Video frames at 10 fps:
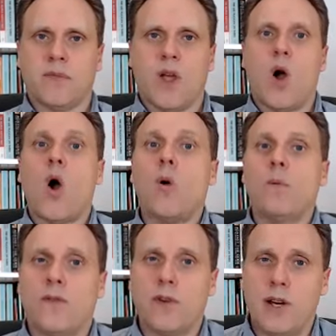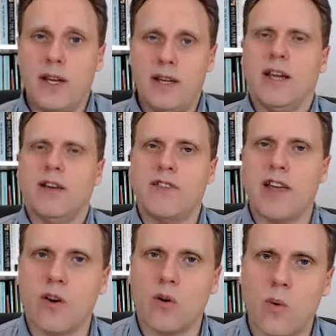Hopefully, if
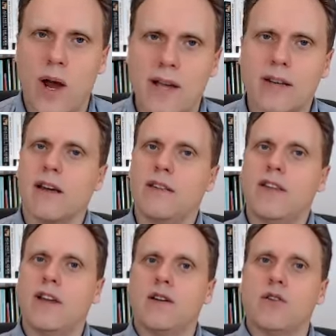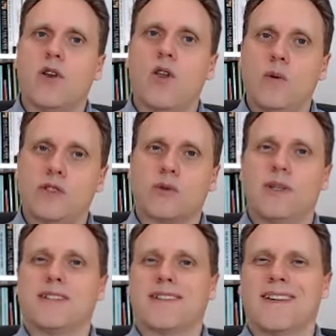they are right and they are the lowest
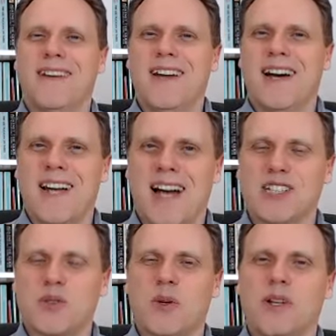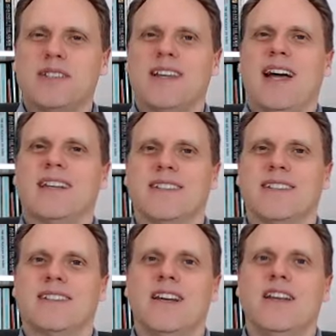risk and highest quality
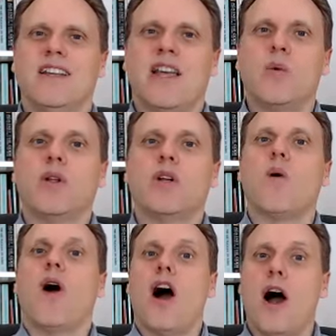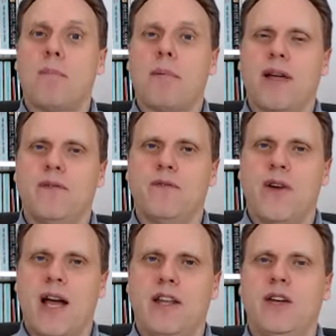assets, they will go up in
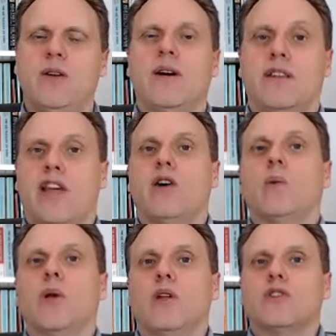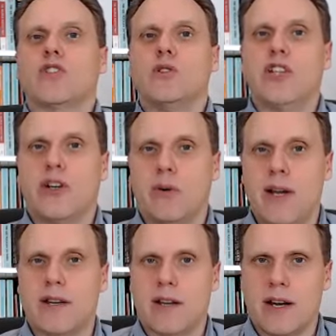value and they will also
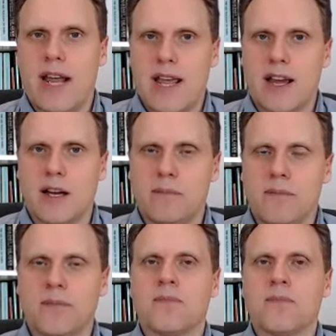generate an income,